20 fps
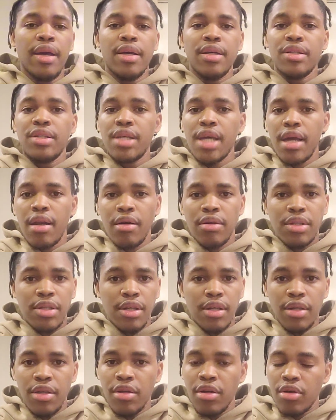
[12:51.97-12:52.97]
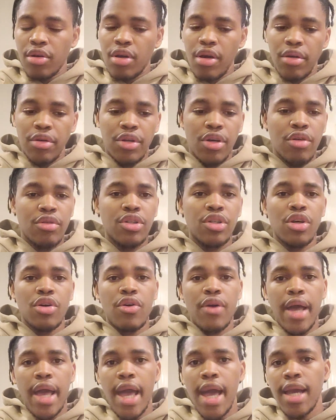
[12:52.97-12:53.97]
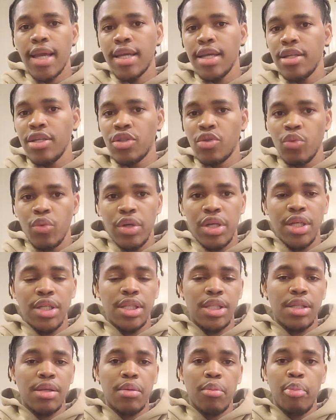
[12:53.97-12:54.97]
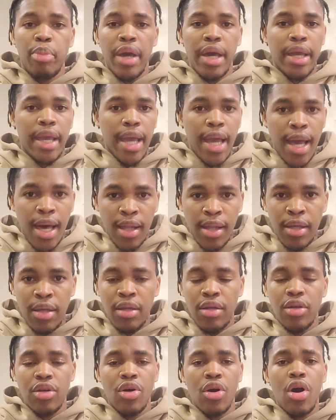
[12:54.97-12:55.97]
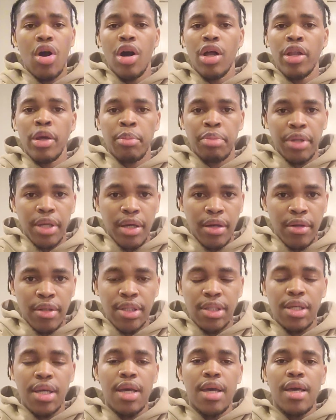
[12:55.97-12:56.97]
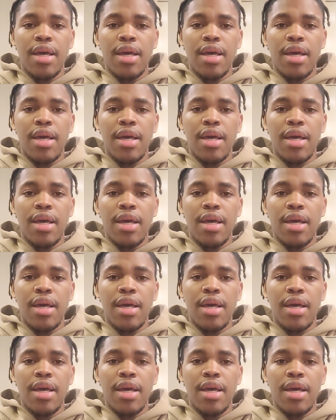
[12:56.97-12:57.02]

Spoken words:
Shout out to, Cardoso, Atkins, Reese, Beck, Allen, all our players